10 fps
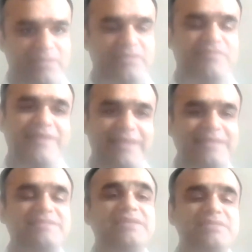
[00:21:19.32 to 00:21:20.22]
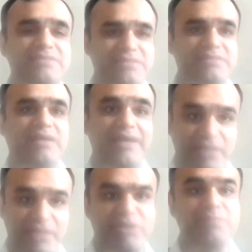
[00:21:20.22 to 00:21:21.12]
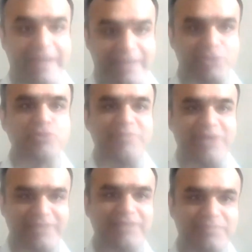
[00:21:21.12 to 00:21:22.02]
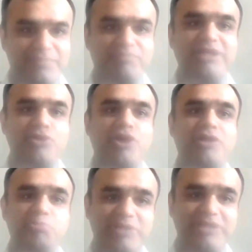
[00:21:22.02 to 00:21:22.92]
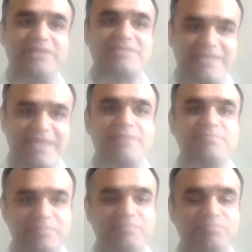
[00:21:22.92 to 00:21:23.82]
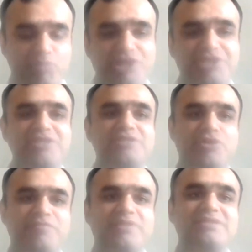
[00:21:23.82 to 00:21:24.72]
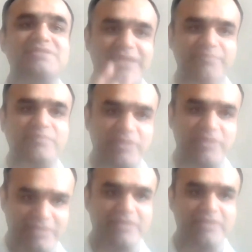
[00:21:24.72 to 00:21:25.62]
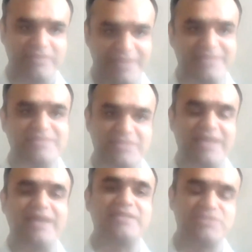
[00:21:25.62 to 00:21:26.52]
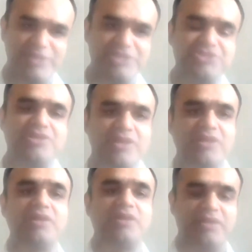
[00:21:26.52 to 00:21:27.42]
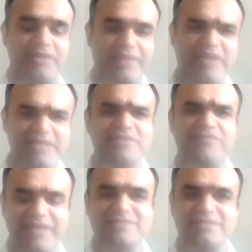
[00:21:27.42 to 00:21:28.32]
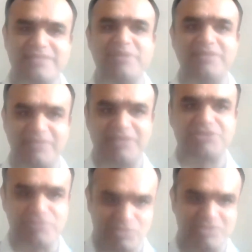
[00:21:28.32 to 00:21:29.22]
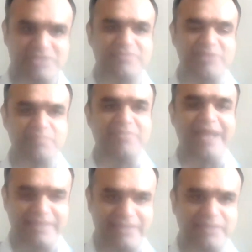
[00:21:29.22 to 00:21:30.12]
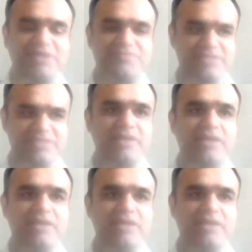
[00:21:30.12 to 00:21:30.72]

The financiers are coming back into the market, but not with the same bullishness or with the same gust as which, and when I say financiers, I mean the traditional sources. I'm saying bank and NBFCs.